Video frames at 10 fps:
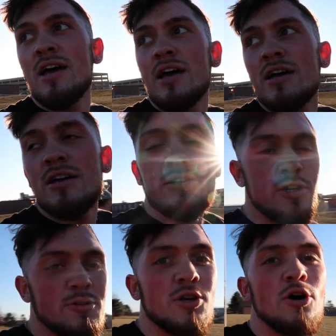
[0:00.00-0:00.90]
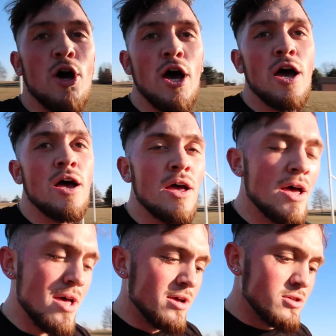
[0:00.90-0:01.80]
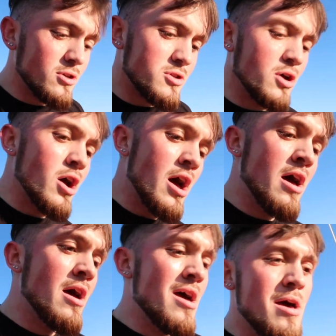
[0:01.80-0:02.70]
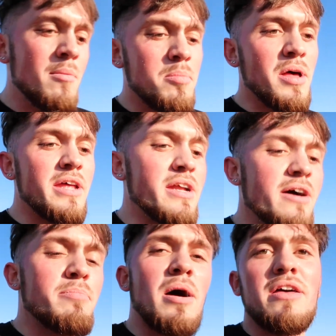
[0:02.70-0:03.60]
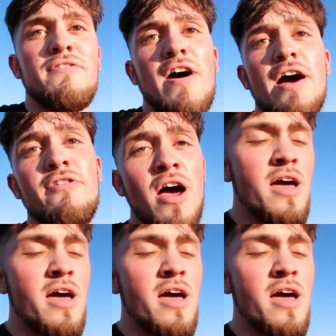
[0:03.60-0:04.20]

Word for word: 2-2. 2-2. Played uh, probably five.